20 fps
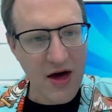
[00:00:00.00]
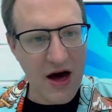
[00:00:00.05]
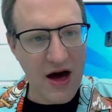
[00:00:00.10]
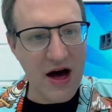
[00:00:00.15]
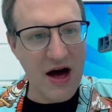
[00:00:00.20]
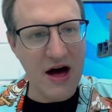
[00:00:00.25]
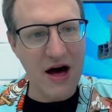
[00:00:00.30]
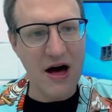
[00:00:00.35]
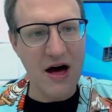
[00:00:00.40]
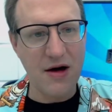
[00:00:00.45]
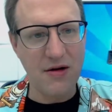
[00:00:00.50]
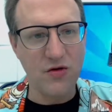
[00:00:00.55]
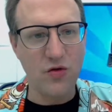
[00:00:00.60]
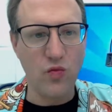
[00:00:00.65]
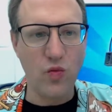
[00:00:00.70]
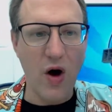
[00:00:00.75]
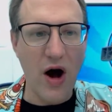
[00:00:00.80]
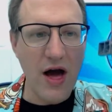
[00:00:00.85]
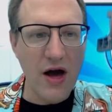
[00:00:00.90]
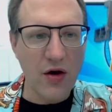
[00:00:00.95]
Uh,
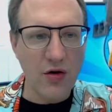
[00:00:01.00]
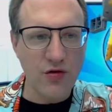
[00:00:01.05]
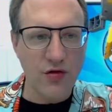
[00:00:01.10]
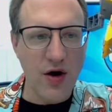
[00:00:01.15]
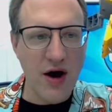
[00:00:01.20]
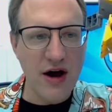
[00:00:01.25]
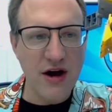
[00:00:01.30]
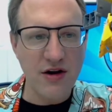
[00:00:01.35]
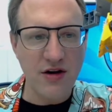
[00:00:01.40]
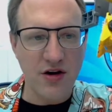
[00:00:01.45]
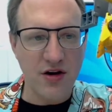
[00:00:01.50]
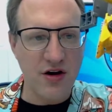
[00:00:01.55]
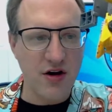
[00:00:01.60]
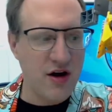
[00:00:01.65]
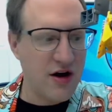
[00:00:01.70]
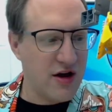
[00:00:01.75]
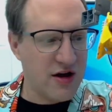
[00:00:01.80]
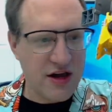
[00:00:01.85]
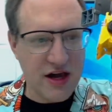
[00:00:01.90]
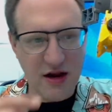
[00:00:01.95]
Wildrider
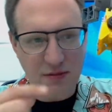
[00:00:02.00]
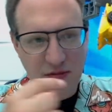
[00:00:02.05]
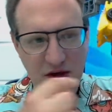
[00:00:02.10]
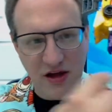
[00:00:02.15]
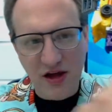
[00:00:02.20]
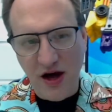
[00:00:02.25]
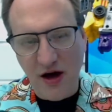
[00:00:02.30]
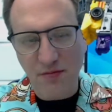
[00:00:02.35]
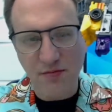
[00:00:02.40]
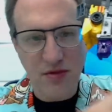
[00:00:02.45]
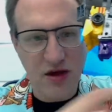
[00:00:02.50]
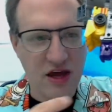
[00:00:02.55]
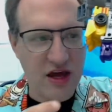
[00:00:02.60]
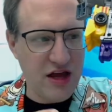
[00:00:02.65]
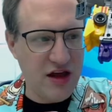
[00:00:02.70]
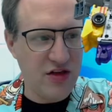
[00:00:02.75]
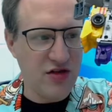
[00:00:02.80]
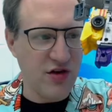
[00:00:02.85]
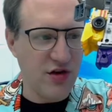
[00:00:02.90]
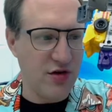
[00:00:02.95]
can become
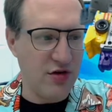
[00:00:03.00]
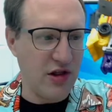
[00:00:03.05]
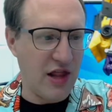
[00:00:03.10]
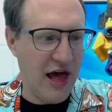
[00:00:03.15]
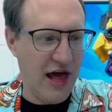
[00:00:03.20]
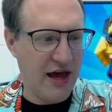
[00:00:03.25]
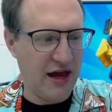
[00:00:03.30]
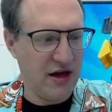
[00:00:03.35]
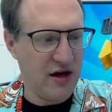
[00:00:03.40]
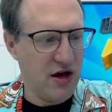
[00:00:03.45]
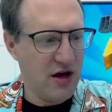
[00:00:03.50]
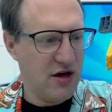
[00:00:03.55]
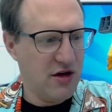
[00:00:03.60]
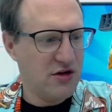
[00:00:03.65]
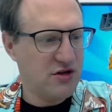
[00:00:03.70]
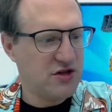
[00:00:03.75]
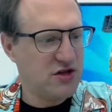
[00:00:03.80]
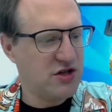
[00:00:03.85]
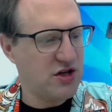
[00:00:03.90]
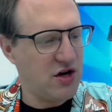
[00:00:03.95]
either leg.
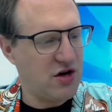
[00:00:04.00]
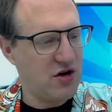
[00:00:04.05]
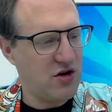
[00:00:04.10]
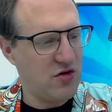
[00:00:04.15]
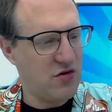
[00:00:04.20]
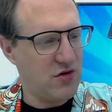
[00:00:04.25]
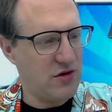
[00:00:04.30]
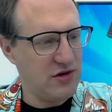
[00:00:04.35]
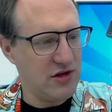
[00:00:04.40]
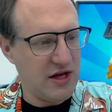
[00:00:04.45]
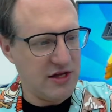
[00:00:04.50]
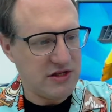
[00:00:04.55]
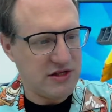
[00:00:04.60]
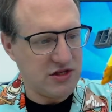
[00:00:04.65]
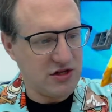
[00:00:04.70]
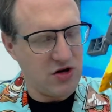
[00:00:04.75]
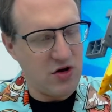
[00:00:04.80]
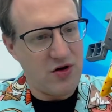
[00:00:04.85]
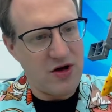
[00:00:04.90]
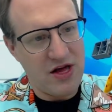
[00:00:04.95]
So let's
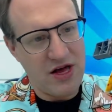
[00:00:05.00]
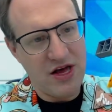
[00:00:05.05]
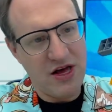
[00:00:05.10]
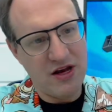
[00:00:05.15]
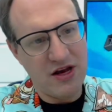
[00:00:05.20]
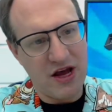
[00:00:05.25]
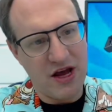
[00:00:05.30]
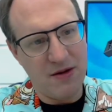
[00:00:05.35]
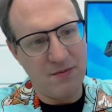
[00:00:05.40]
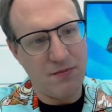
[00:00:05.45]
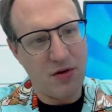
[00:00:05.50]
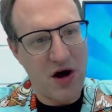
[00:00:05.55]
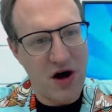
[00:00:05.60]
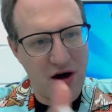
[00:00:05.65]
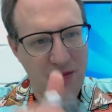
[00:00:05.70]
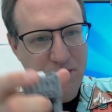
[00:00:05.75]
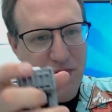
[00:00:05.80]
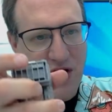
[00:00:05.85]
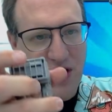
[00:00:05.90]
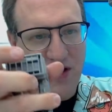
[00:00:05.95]
go ahead and
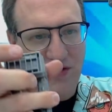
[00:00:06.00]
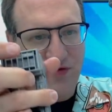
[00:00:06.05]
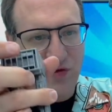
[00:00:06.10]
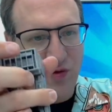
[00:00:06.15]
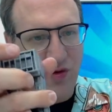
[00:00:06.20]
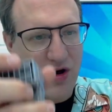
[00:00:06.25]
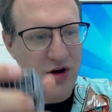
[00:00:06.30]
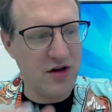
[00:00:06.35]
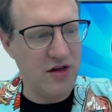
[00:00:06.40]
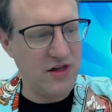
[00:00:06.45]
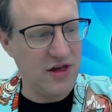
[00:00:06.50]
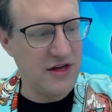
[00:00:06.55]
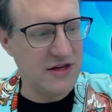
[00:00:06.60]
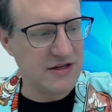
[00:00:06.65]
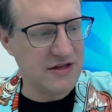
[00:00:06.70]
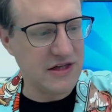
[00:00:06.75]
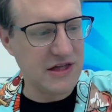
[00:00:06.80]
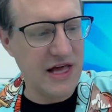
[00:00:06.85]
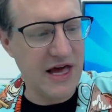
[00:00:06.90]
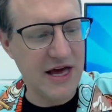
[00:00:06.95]
pop off one of
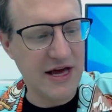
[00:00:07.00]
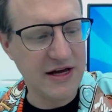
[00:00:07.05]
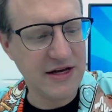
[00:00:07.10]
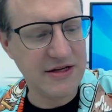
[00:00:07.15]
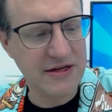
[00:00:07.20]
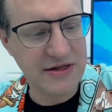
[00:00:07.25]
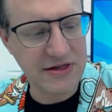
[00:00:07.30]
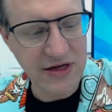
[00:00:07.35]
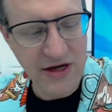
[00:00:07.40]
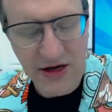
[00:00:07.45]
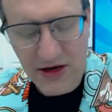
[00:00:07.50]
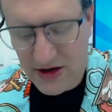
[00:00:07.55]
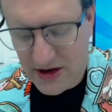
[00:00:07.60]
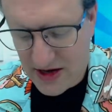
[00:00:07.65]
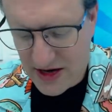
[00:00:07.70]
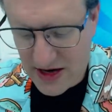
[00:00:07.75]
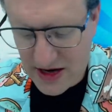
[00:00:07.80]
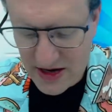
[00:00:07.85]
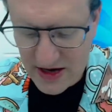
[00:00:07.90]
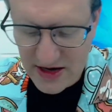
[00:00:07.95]
these legs.
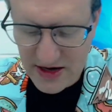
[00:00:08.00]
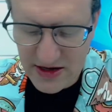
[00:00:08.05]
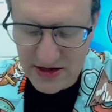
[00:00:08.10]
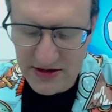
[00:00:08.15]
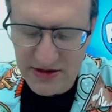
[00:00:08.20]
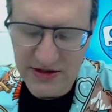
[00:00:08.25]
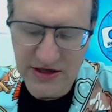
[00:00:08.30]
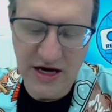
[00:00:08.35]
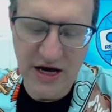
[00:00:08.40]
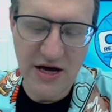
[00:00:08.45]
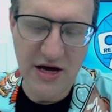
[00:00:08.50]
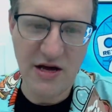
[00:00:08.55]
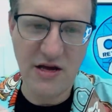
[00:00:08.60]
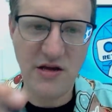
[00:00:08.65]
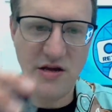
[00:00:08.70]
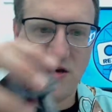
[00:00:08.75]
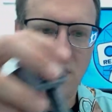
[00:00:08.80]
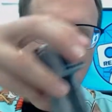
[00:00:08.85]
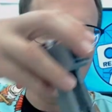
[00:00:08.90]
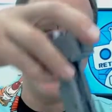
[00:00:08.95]
And uh,
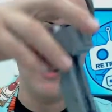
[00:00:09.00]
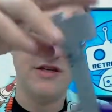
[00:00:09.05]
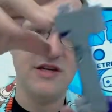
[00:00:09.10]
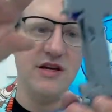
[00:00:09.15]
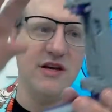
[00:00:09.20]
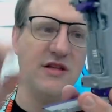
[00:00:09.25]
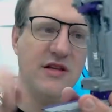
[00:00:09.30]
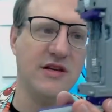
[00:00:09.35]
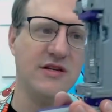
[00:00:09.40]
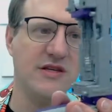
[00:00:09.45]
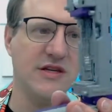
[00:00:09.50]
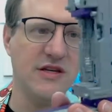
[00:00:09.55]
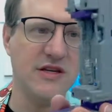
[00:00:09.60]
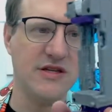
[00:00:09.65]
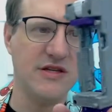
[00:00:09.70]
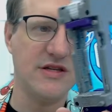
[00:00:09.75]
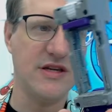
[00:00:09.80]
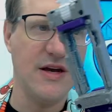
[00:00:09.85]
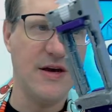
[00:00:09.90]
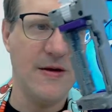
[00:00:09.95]
you, you see, this
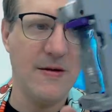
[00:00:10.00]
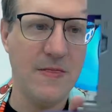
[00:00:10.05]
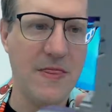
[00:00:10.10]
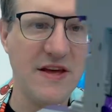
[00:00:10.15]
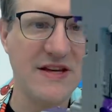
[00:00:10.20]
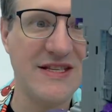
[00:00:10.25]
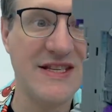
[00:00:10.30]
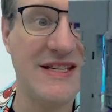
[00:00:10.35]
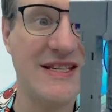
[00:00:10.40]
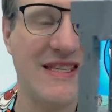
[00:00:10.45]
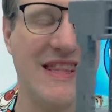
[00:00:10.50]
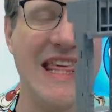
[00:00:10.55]
is this is